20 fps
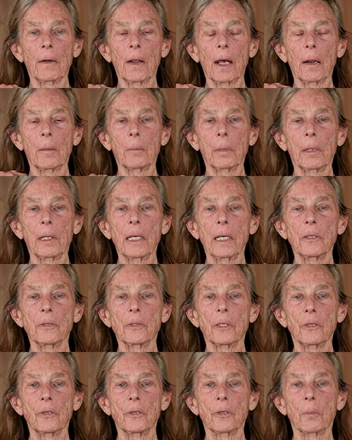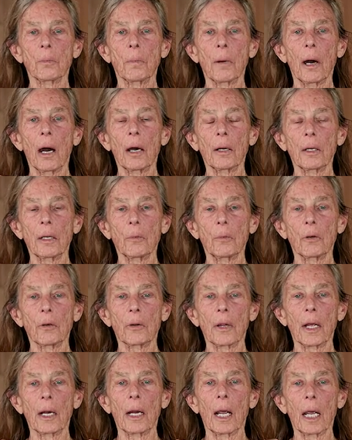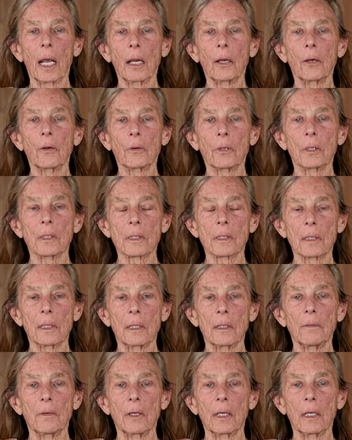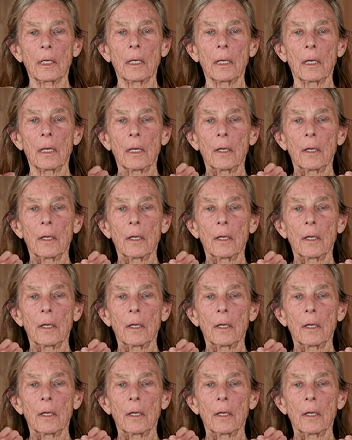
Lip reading: that place in your body where that anger is living